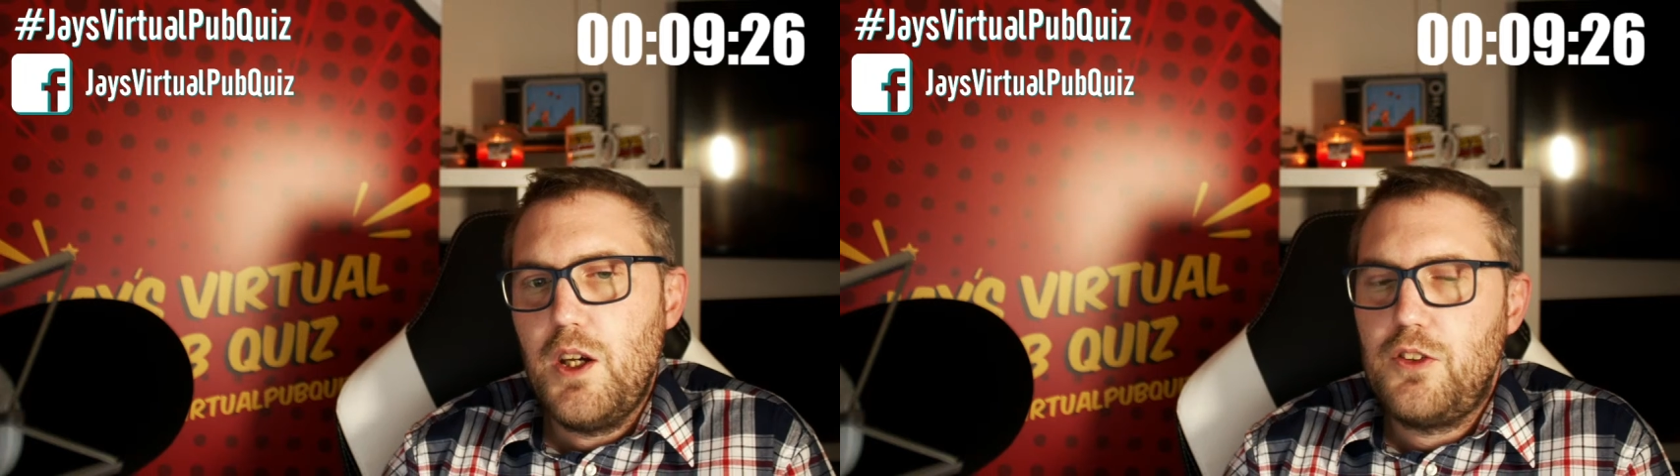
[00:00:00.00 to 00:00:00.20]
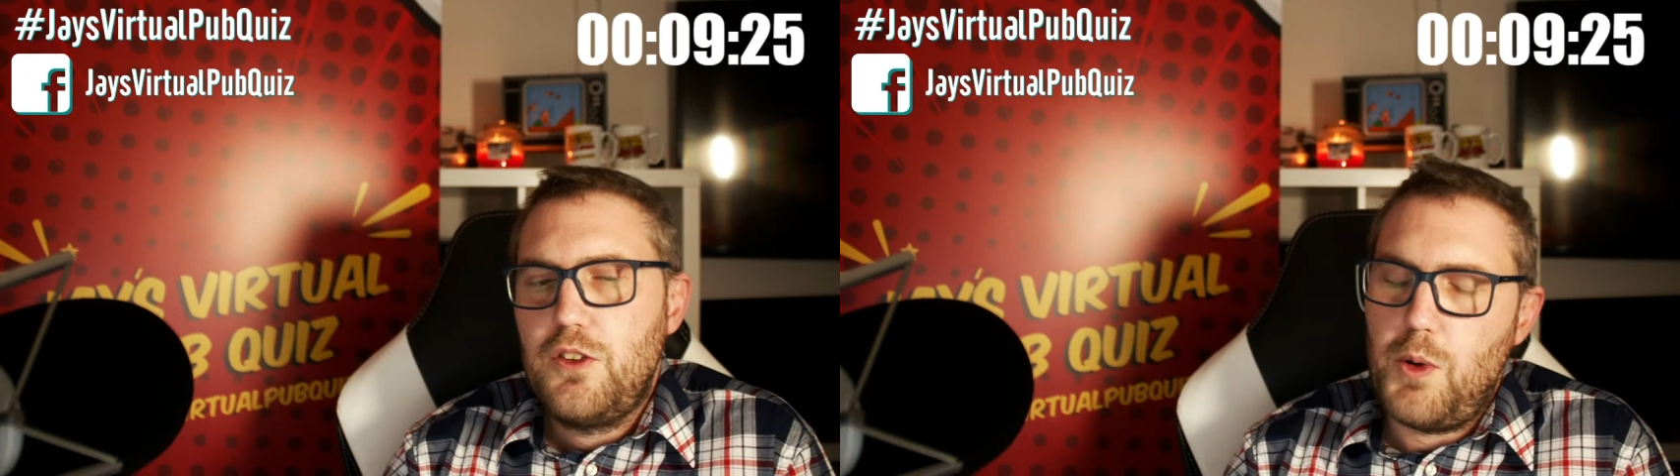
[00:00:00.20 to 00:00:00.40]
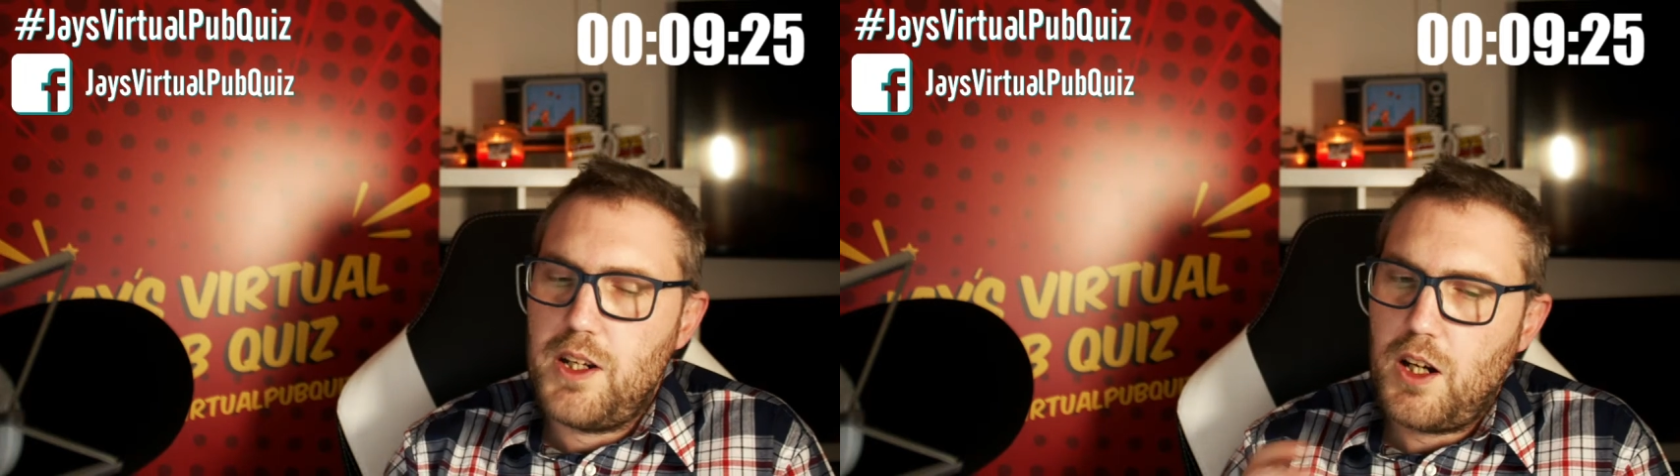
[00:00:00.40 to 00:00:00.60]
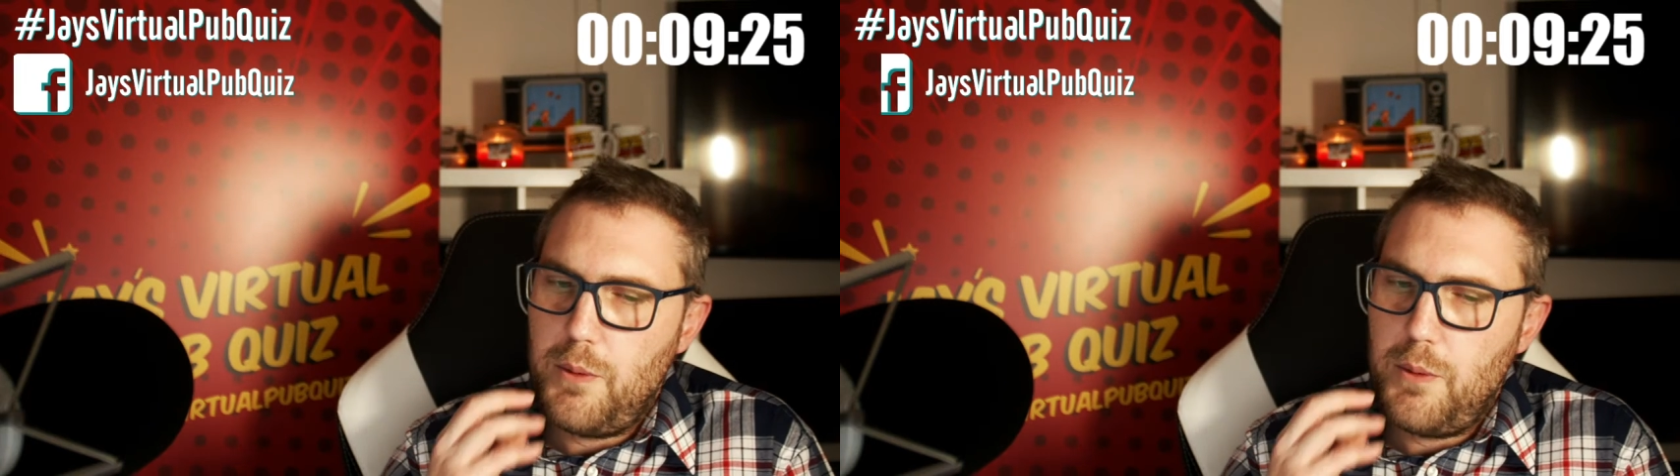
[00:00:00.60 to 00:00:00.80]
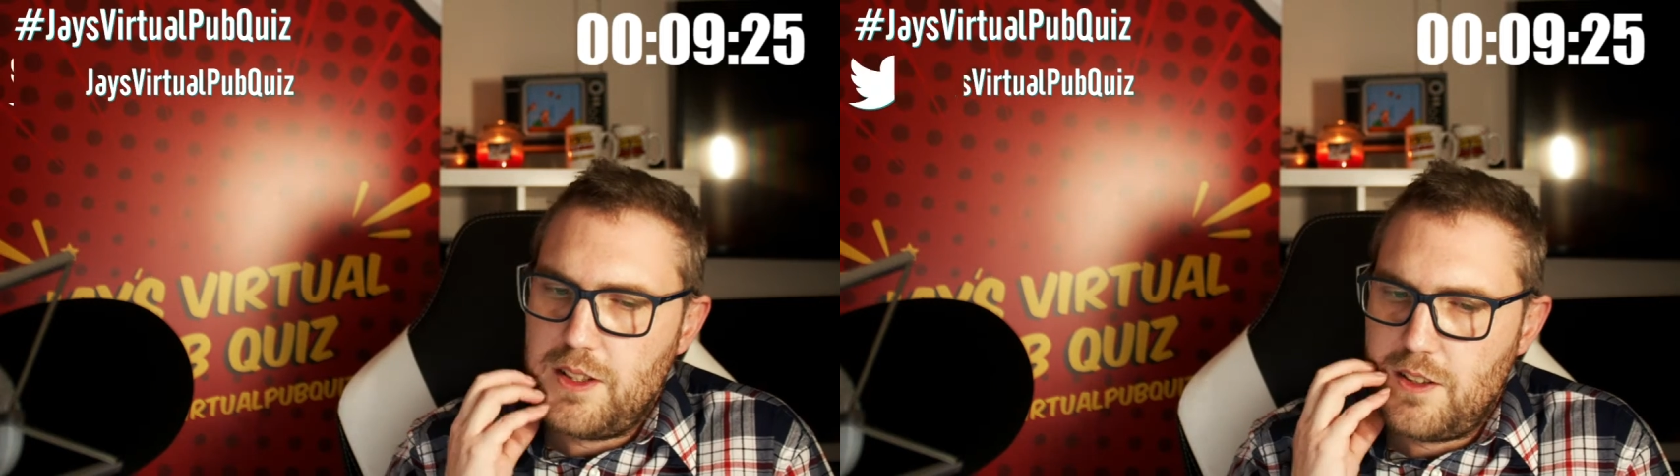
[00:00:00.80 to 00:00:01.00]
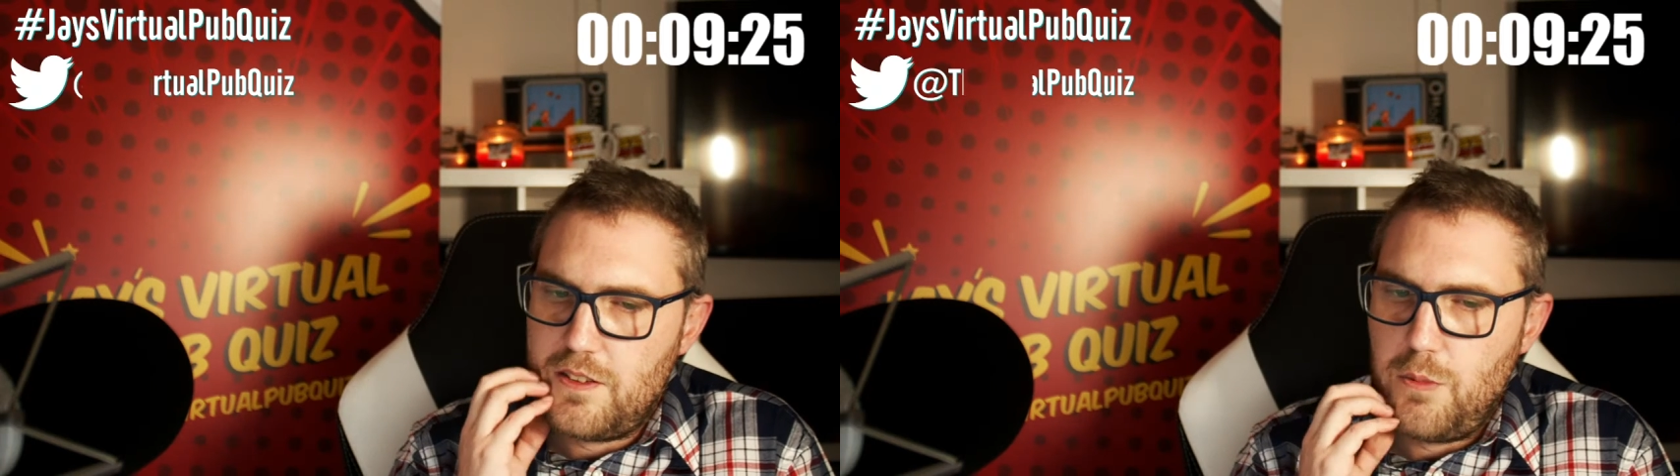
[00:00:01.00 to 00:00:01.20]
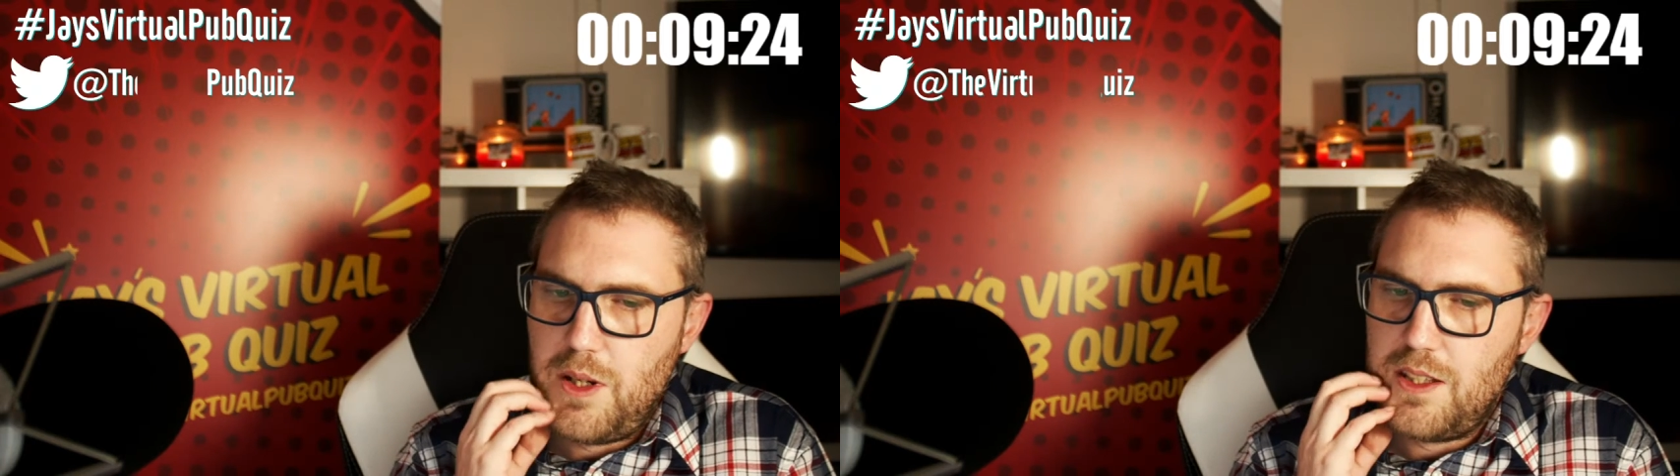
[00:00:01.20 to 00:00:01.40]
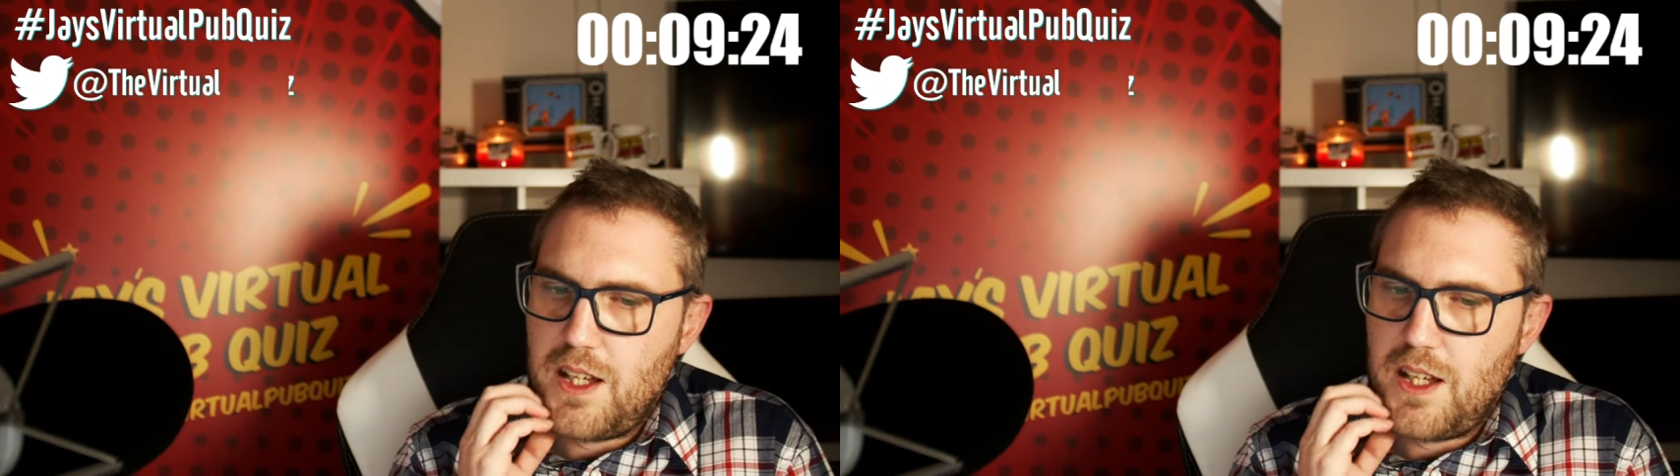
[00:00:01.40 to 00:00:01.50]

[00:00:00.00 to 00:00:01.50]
So when I go in to submit,